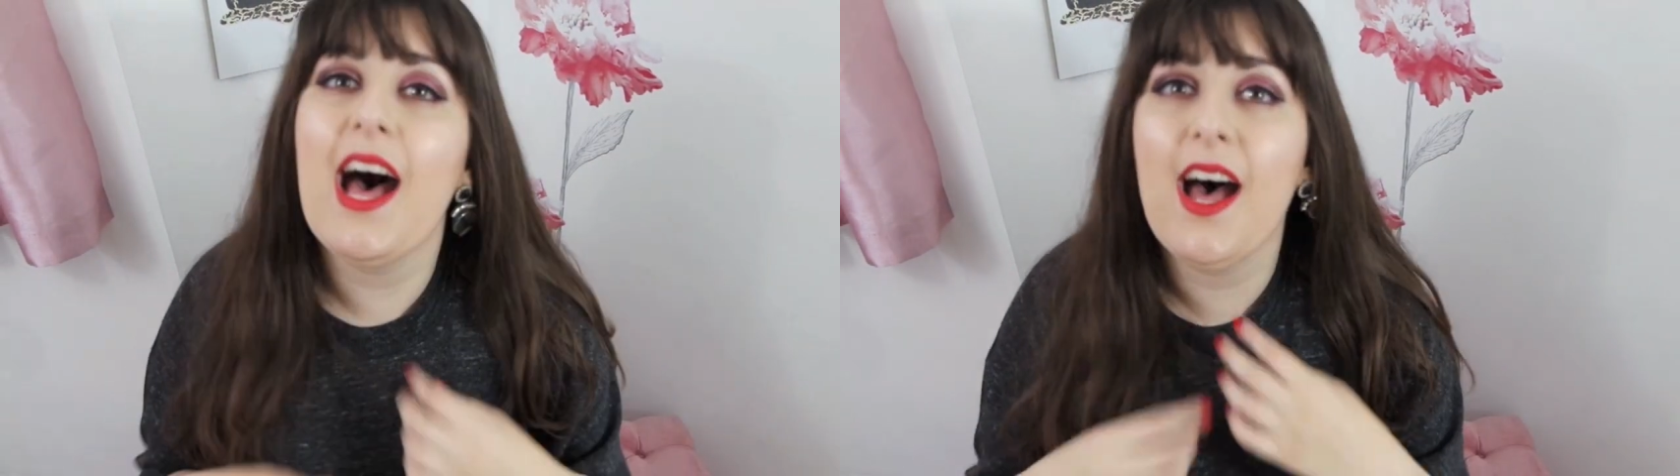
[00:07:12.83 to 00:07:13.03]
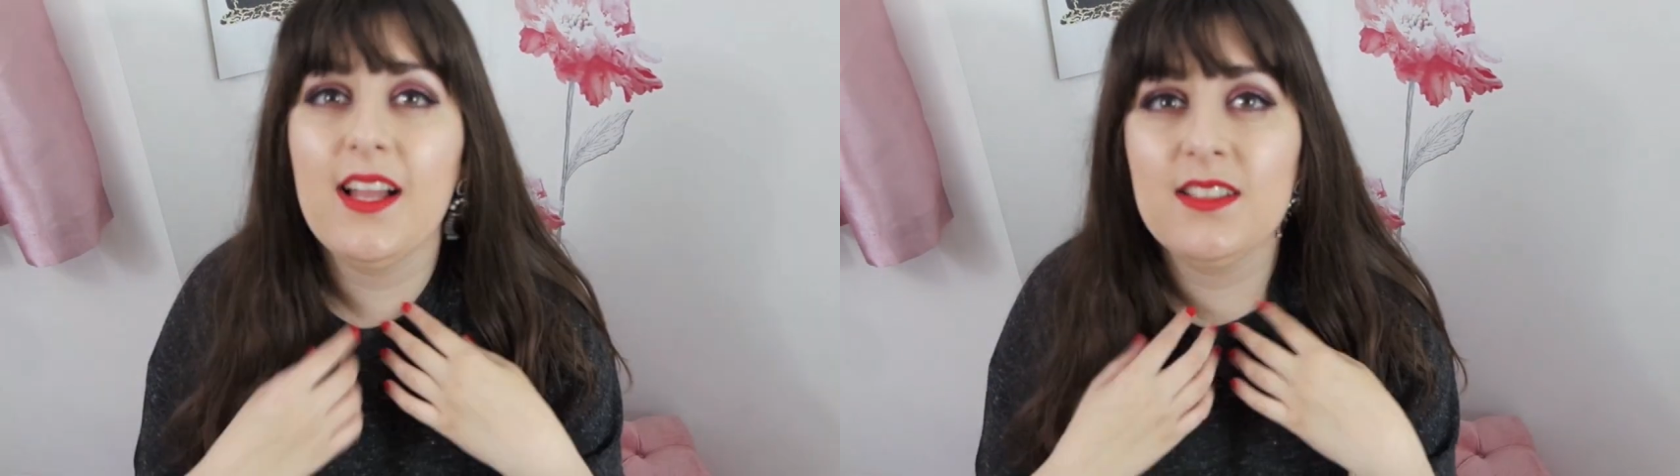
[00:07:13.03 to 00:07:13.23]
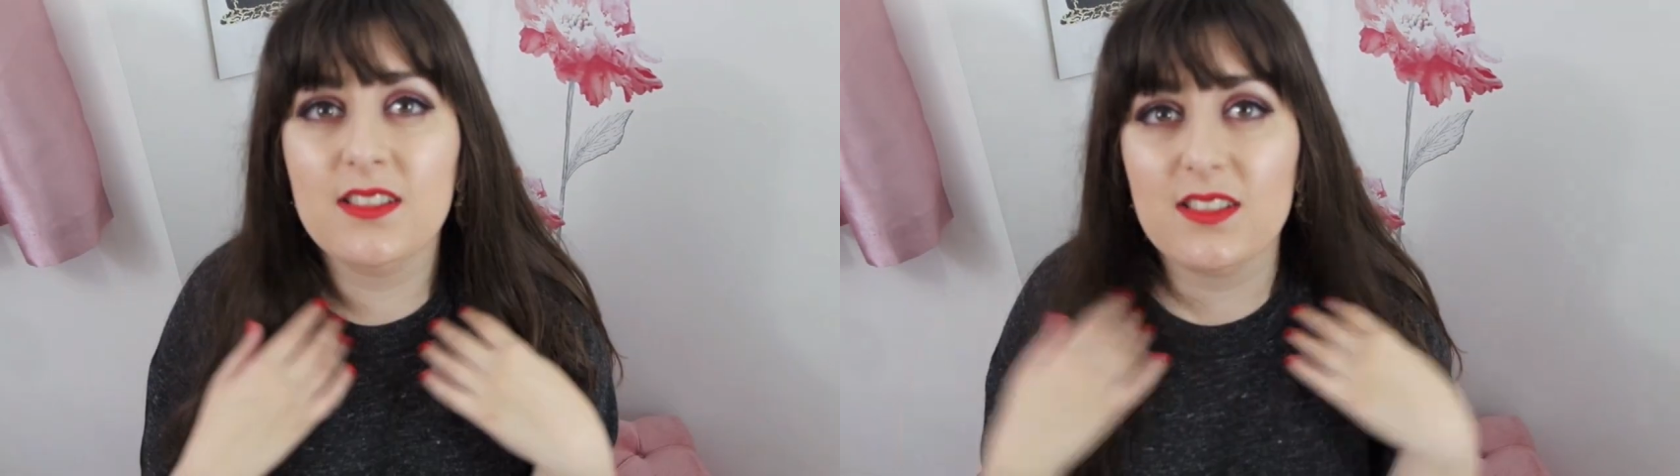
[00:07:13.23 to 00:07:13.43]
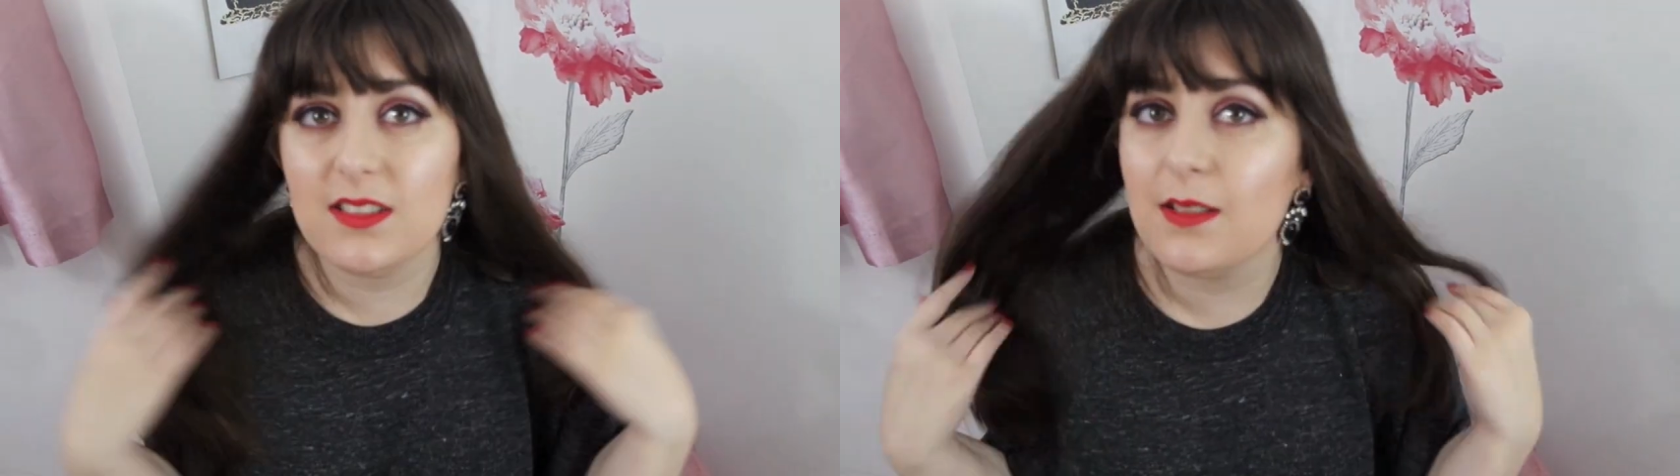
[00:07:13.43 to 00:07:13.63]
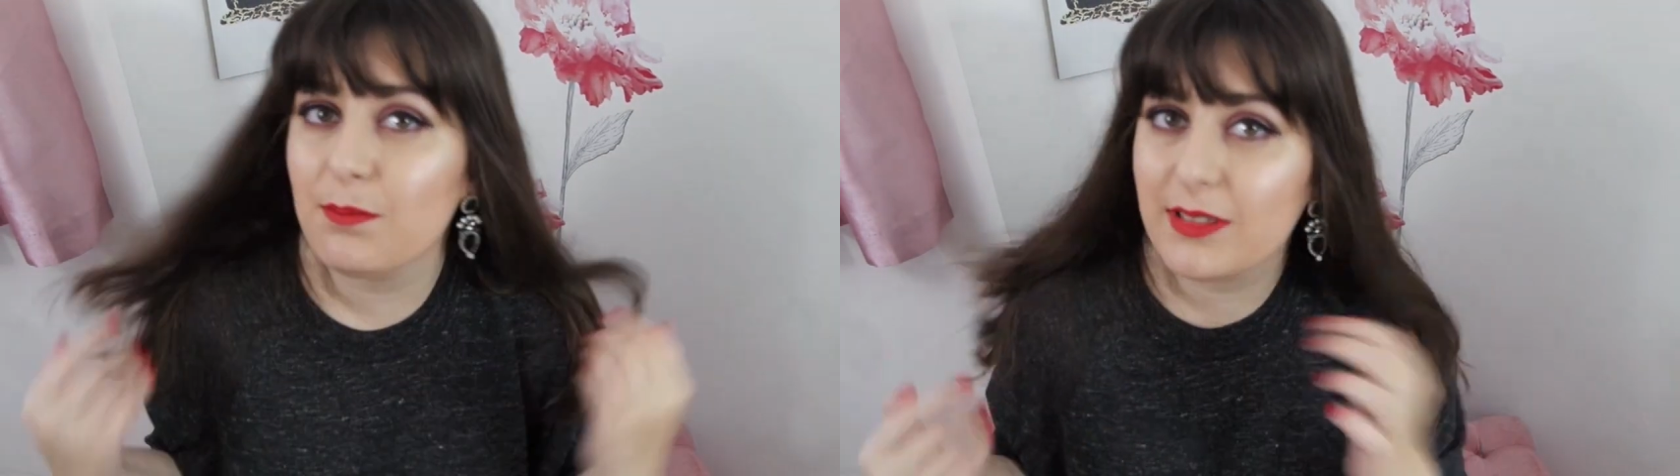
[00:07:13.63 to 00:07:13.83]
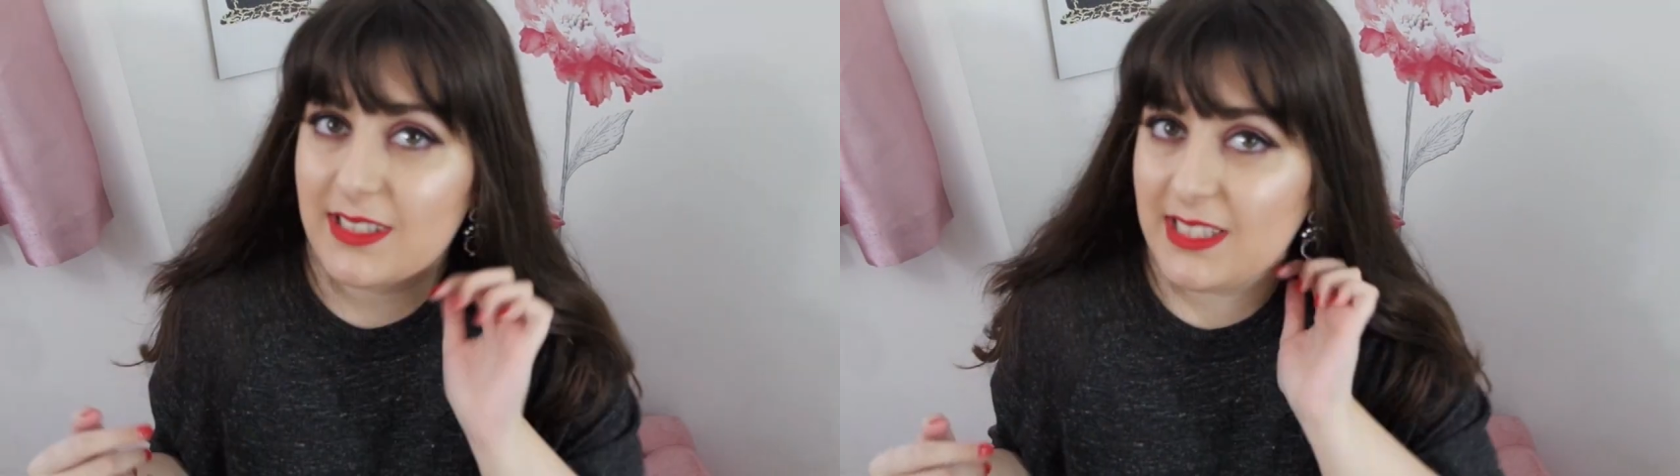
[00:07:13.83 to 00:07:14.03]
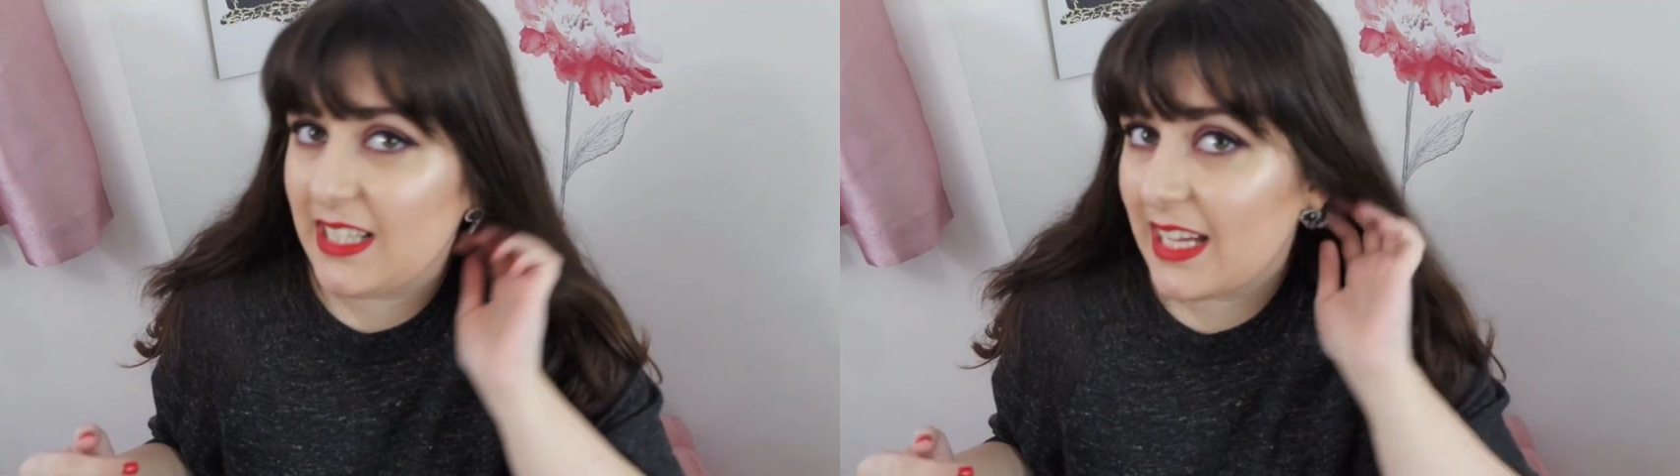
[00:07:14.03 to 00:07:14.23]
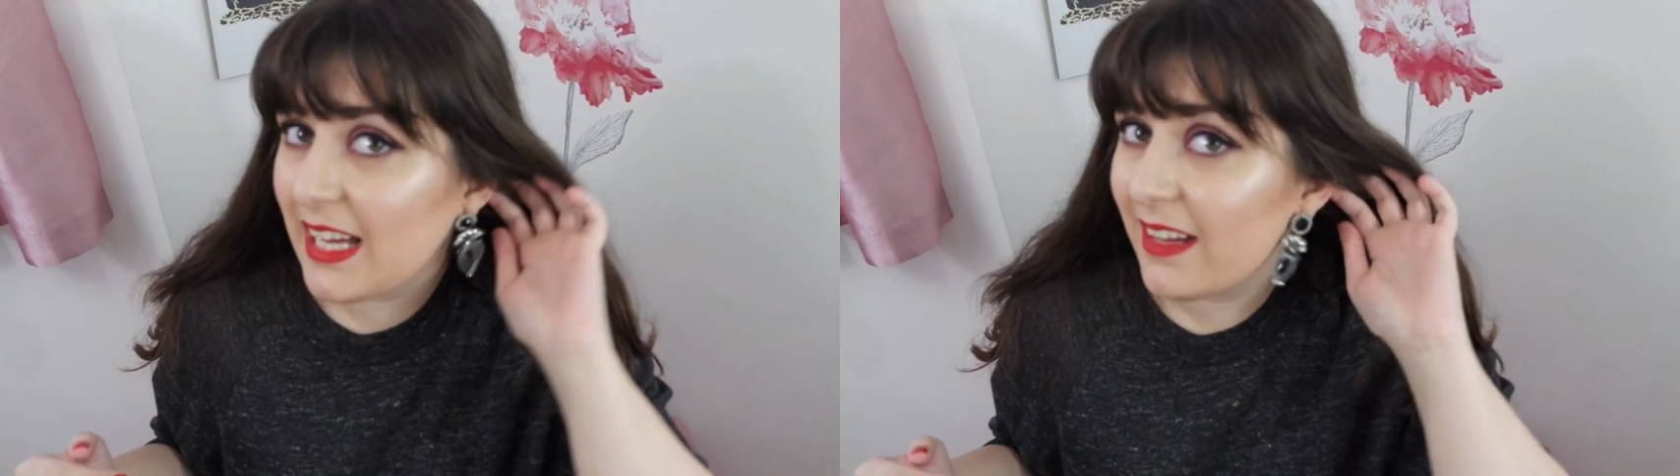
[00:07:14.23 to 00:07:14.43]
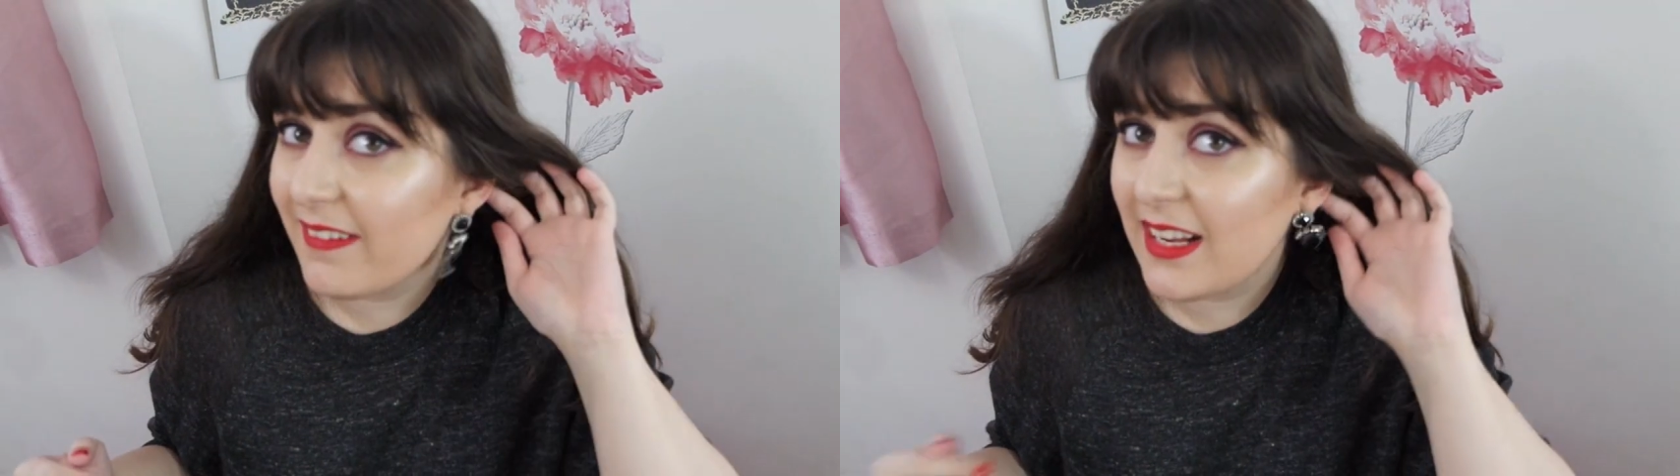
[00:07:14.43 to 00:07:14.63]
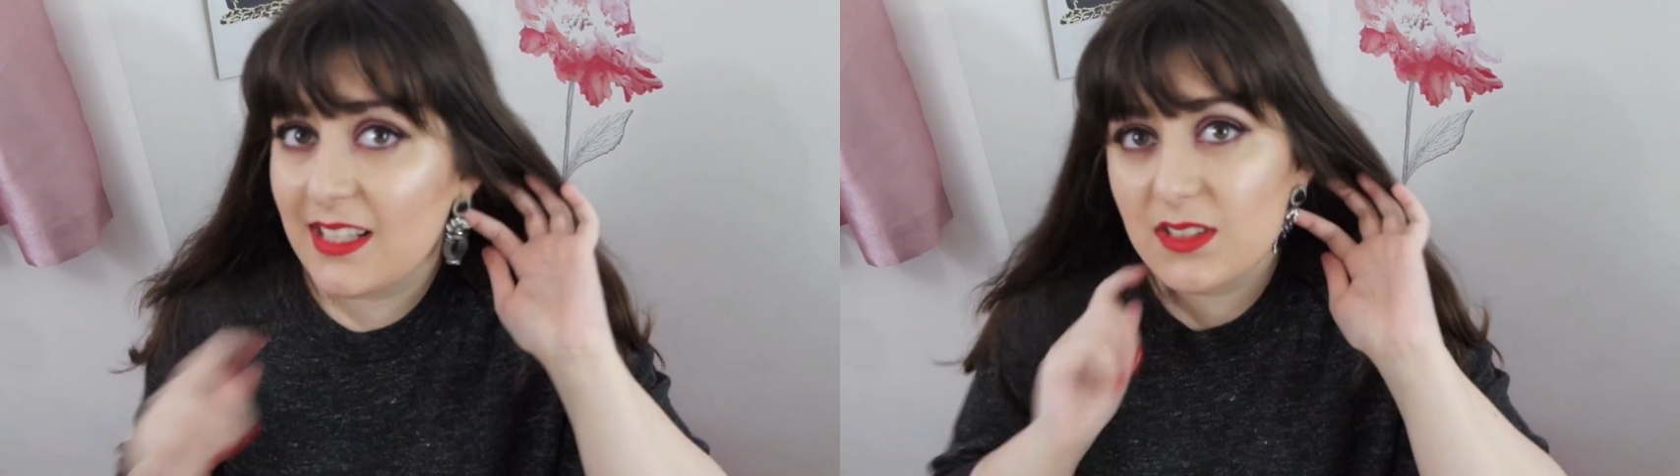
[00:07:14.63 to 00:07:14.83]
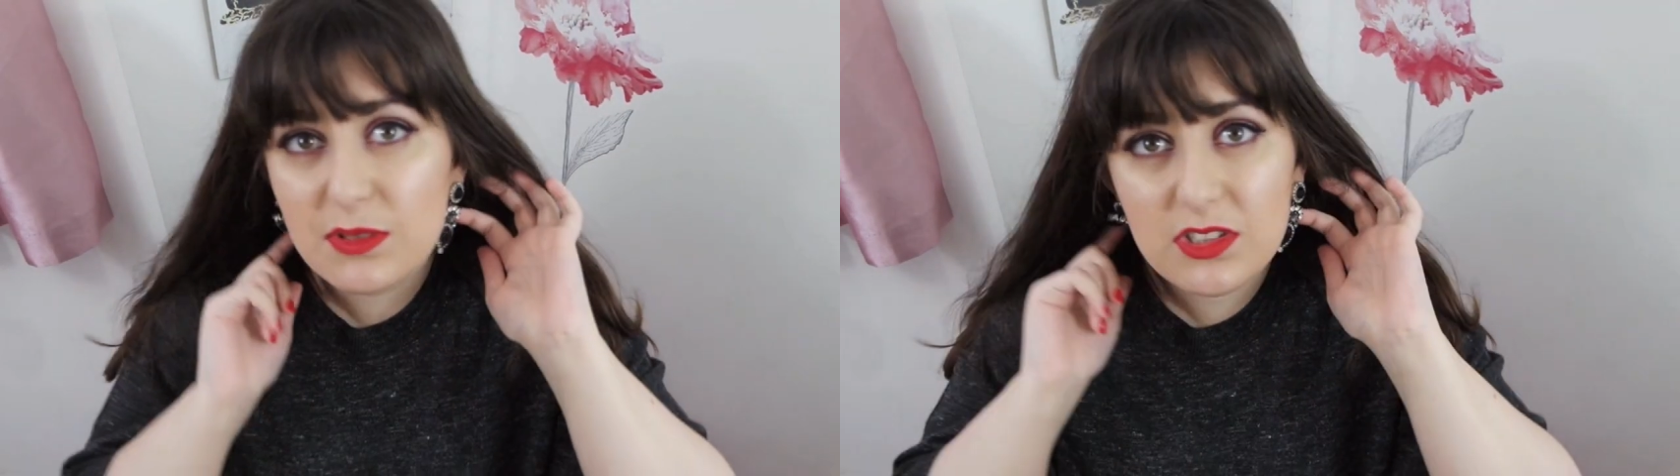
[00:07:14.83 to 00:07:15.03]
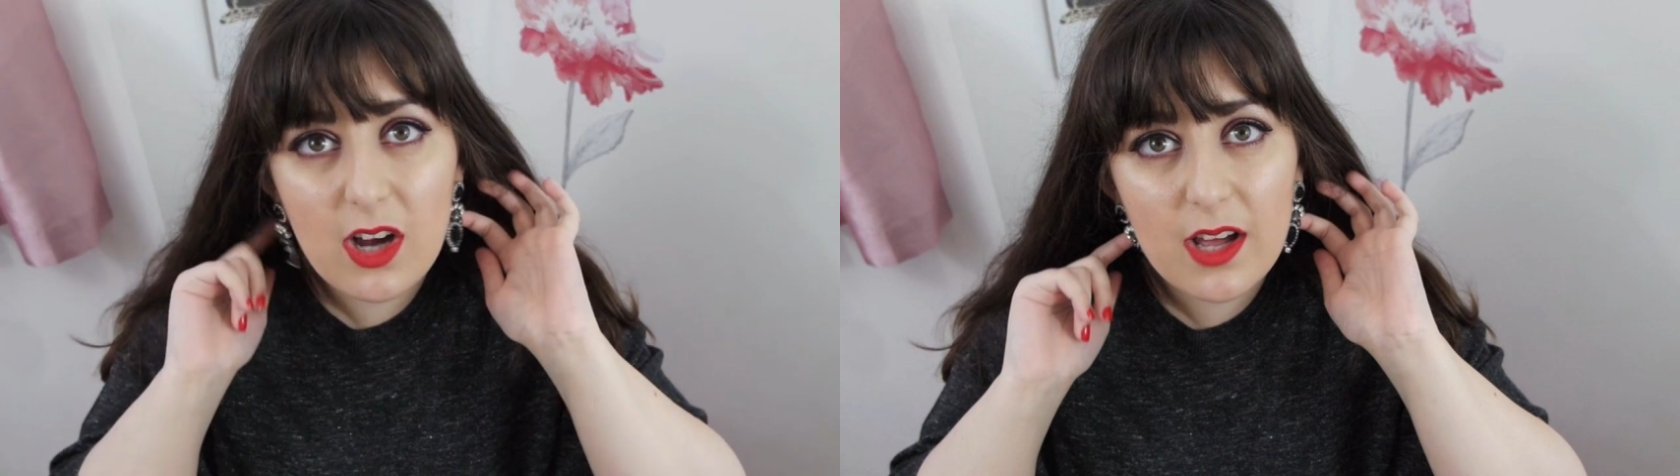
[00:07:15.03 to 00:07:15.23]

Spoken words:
and some pretty earrings which